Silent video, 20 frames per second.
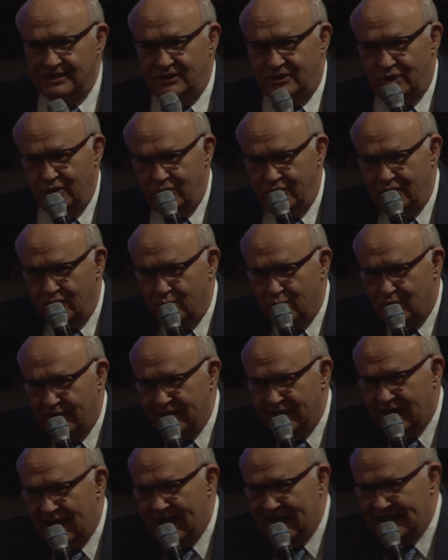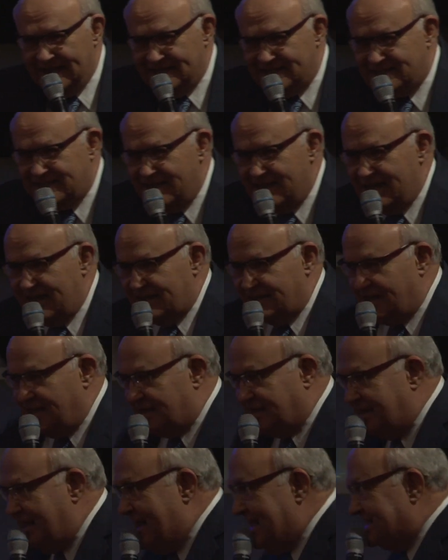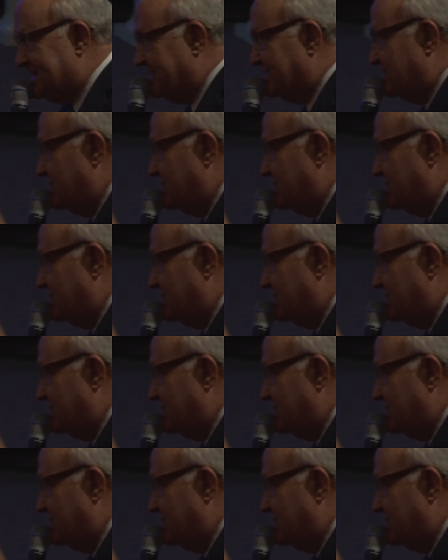Do you realize that that's